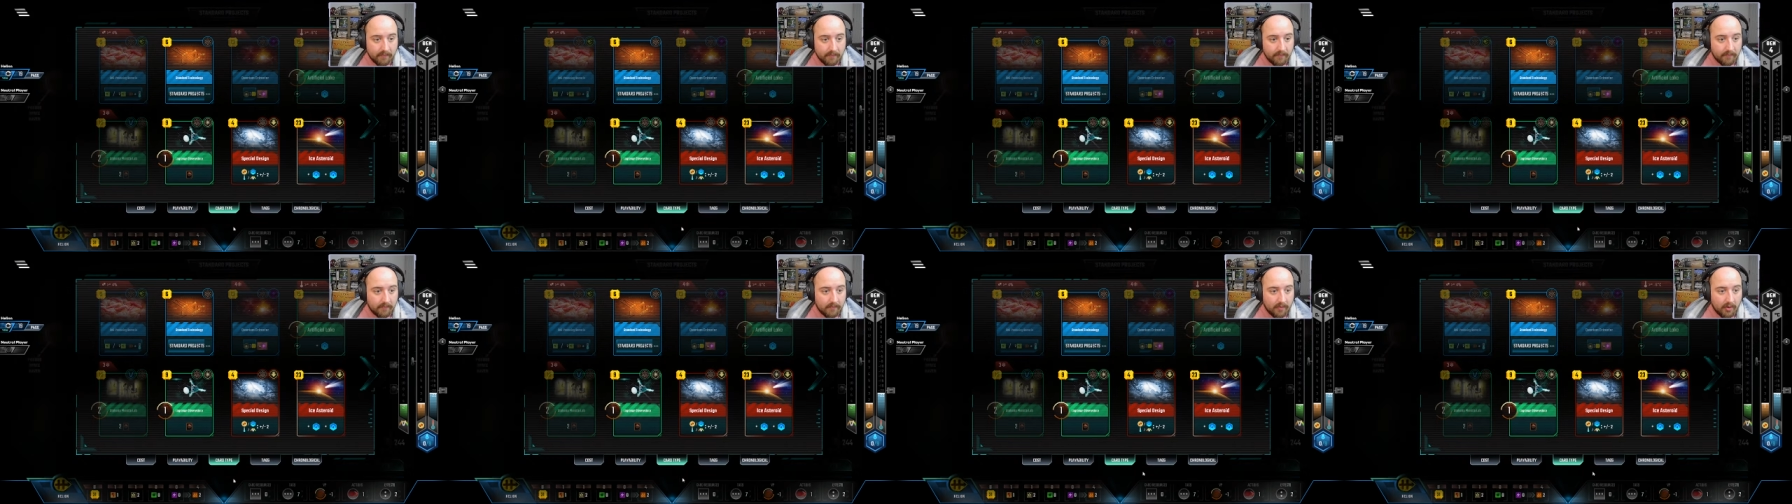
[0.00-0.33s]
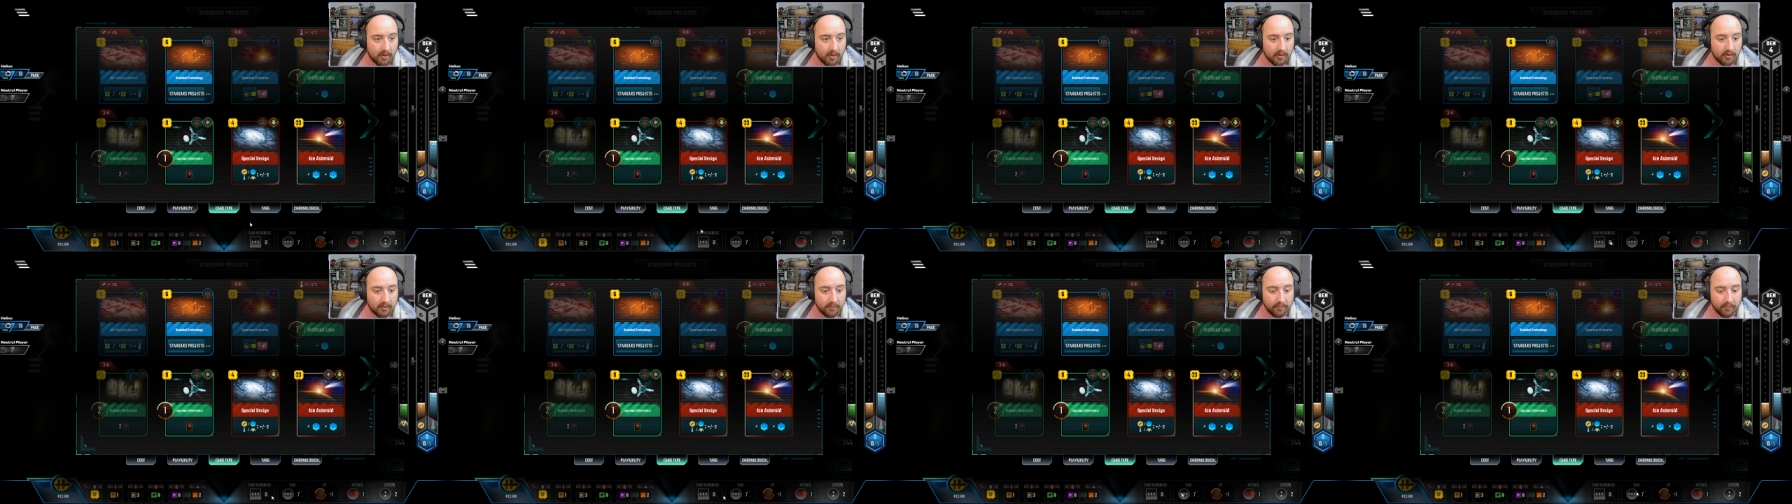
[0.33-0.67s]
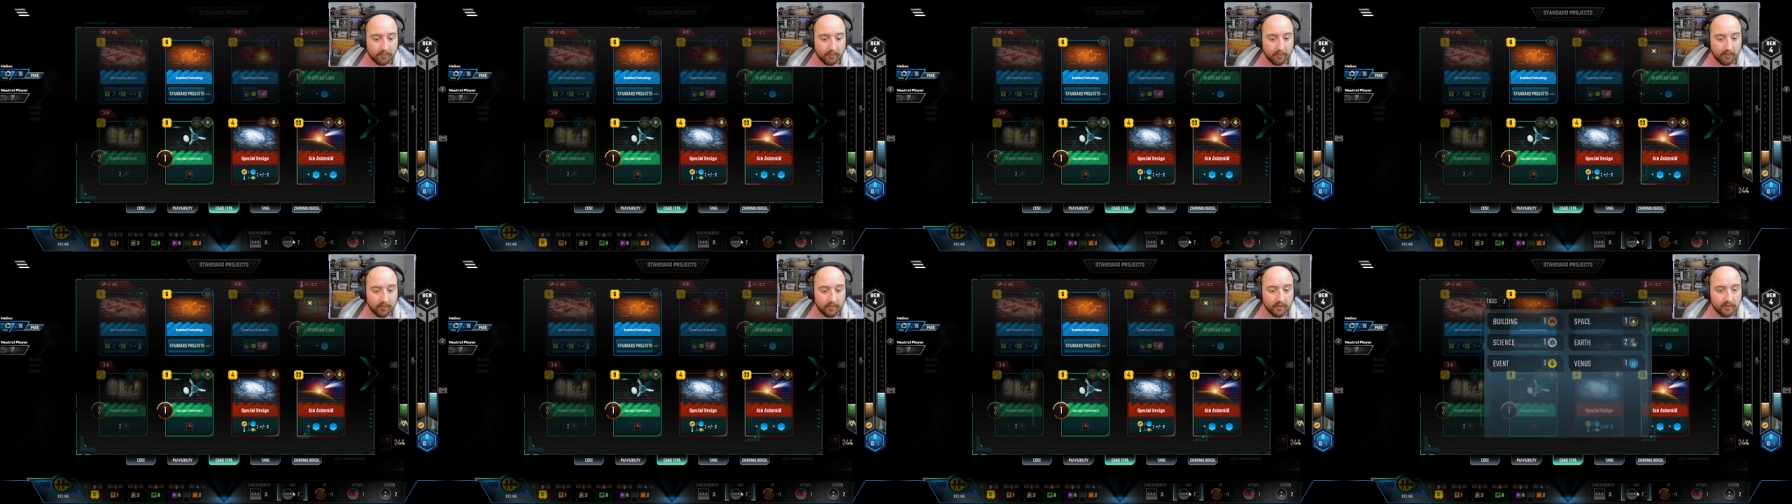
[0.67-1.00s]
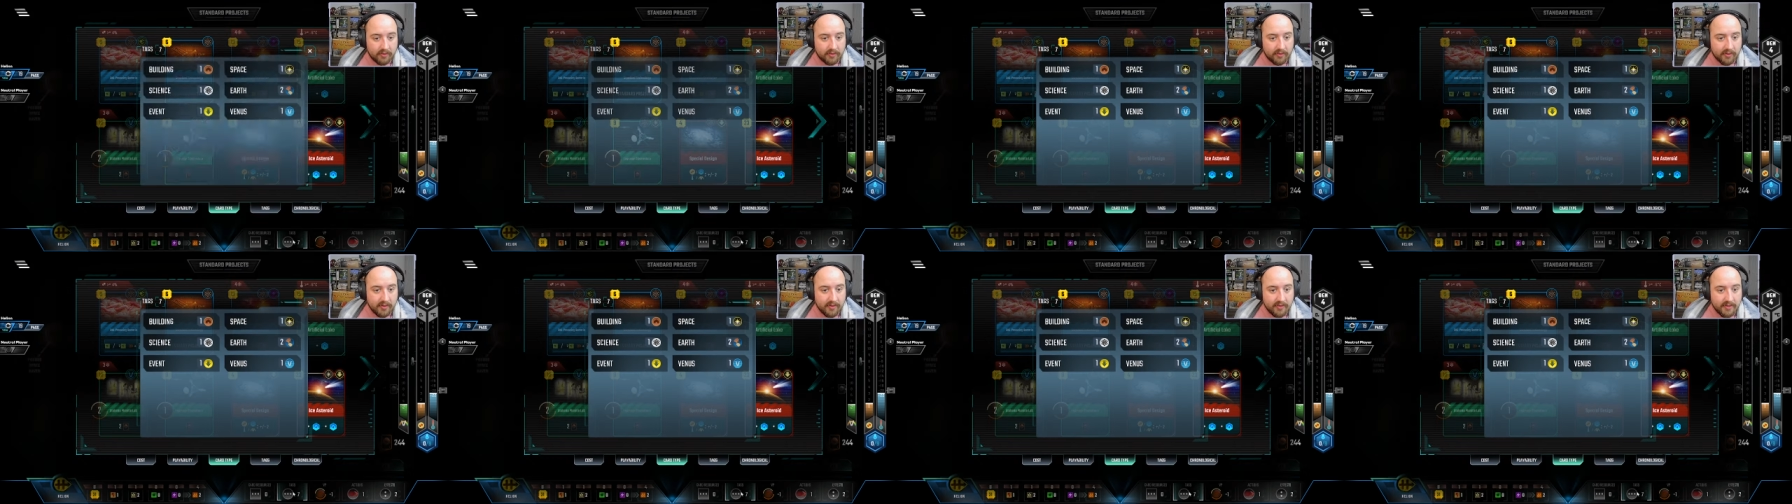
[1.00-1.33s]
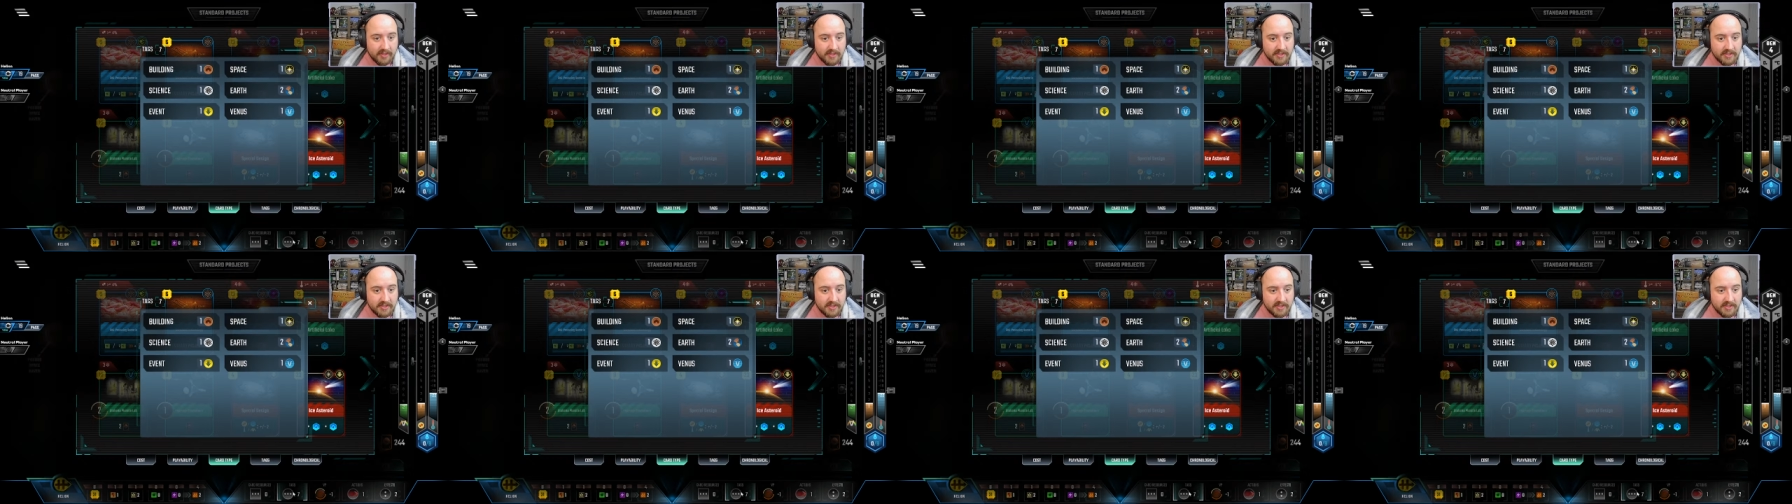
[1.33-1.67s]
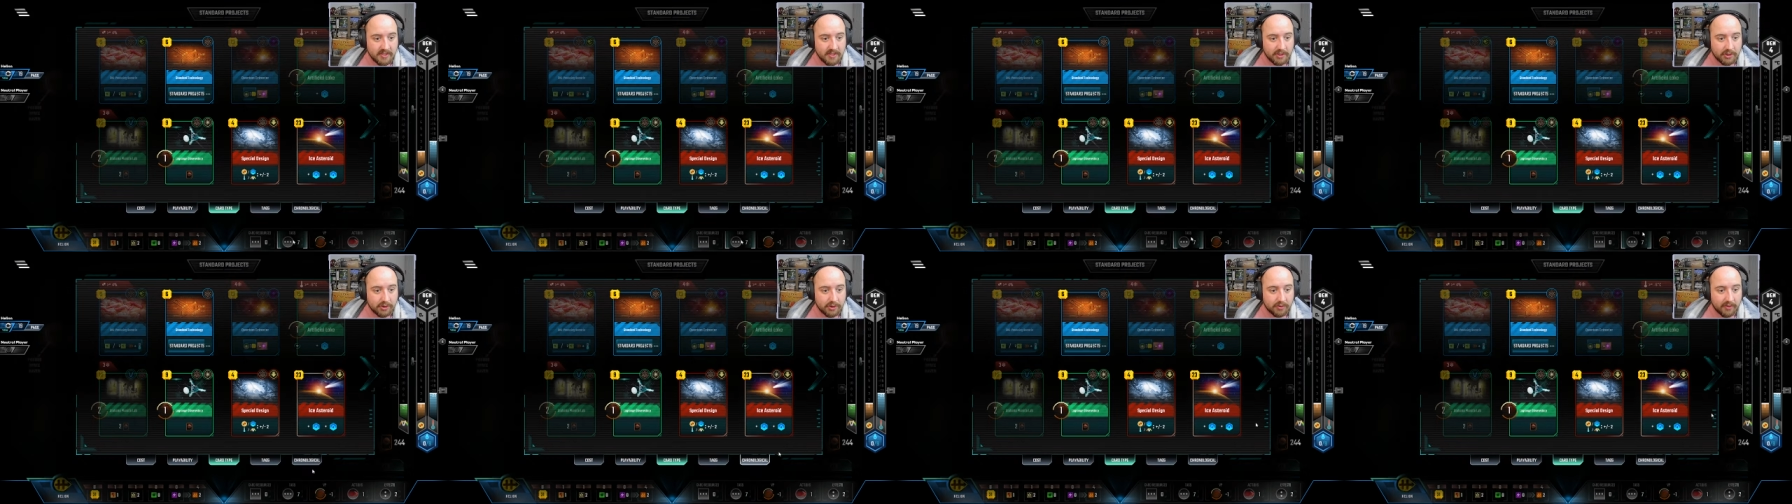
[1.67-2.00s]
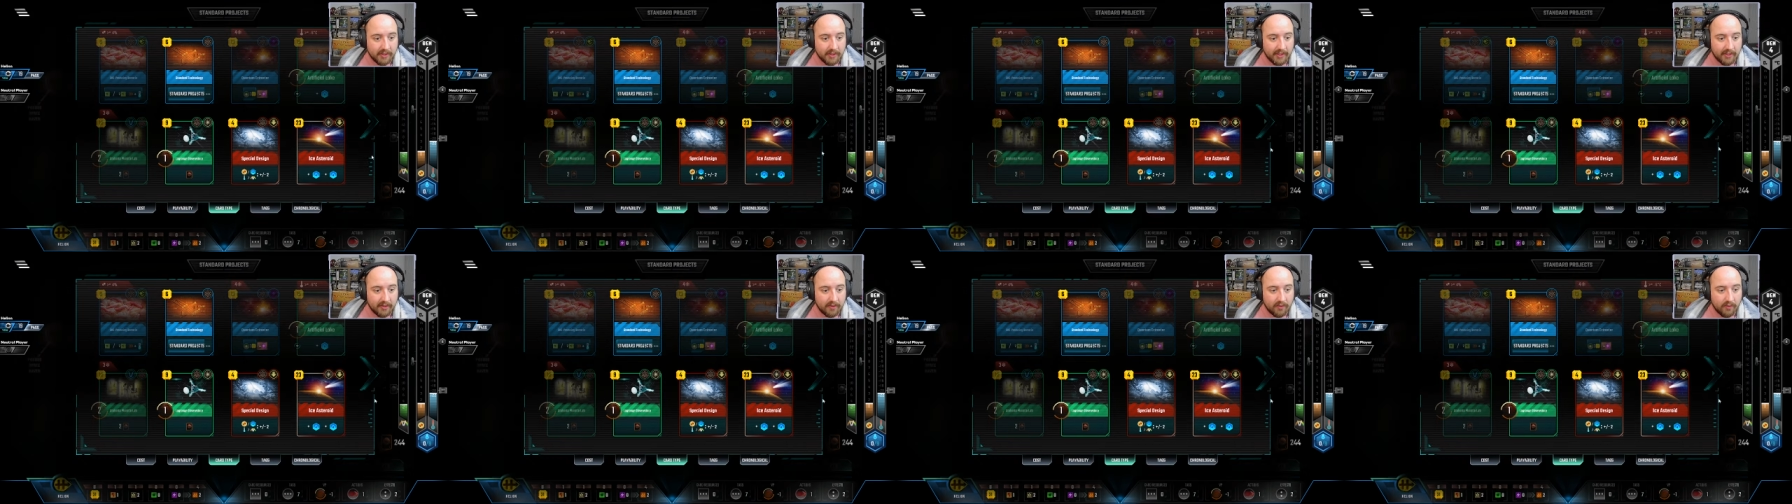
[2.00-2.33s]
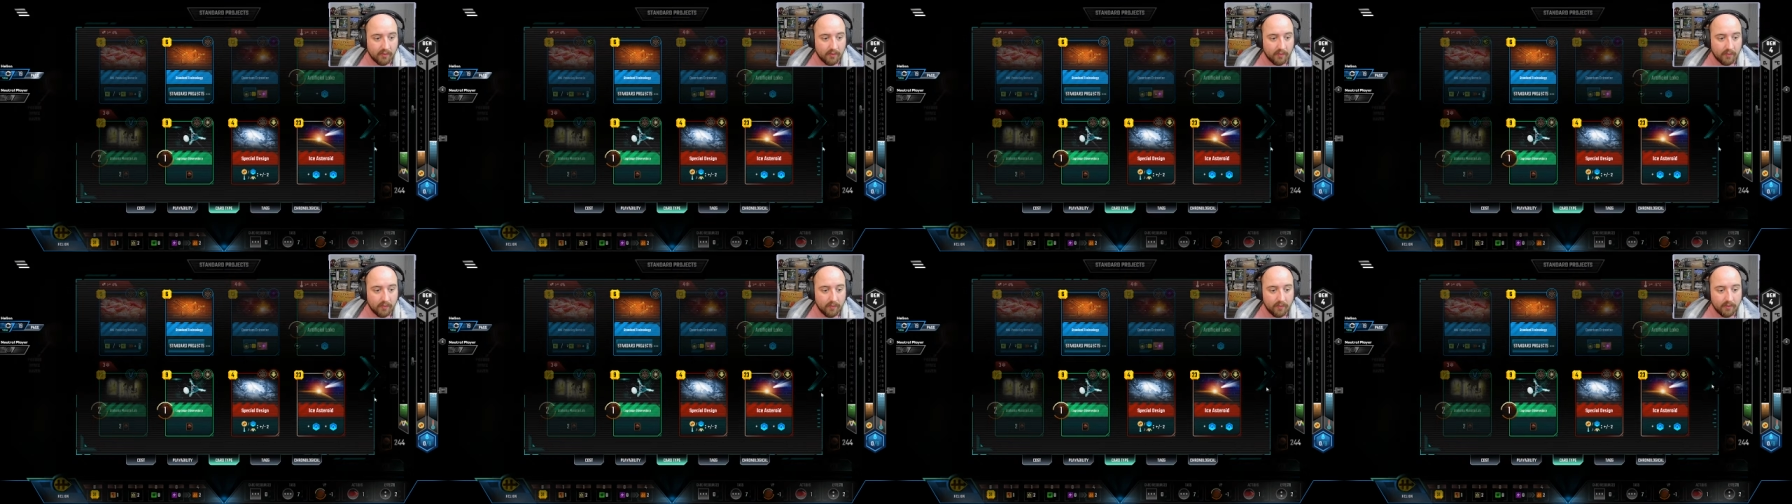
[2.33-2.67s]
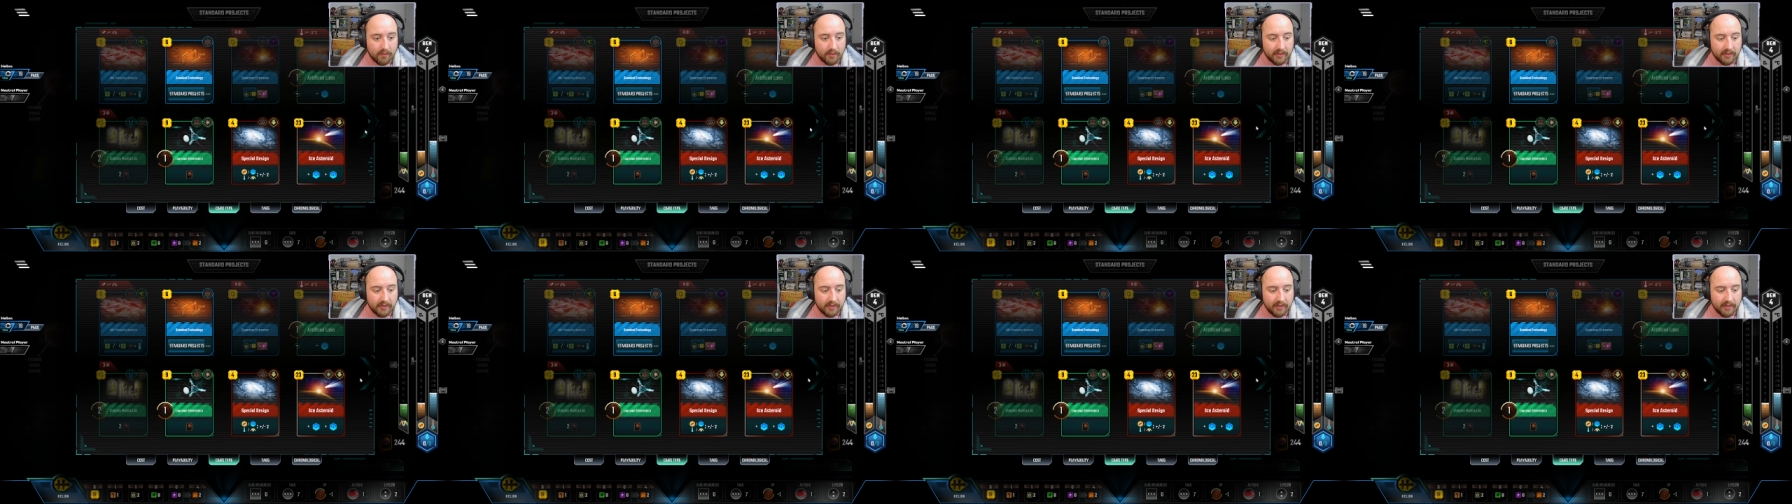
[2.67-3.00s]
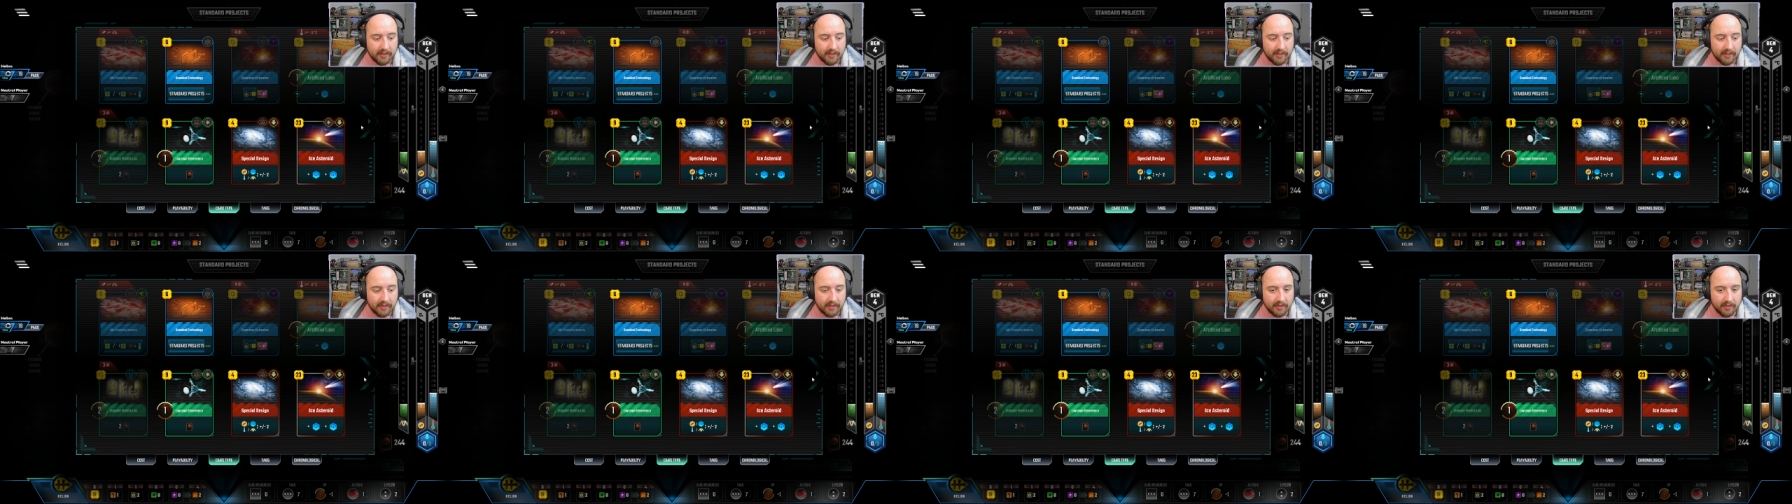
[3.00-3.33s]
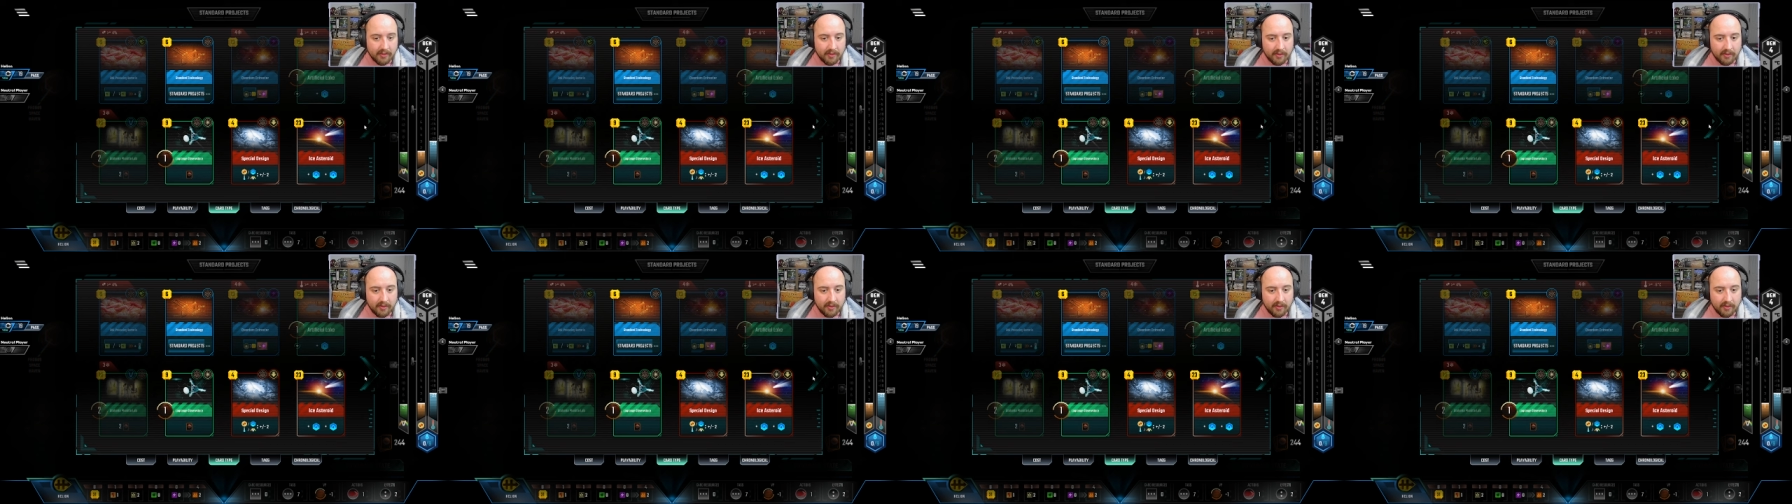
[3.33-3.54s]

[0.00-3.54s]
All aboard the this is it train. Holy.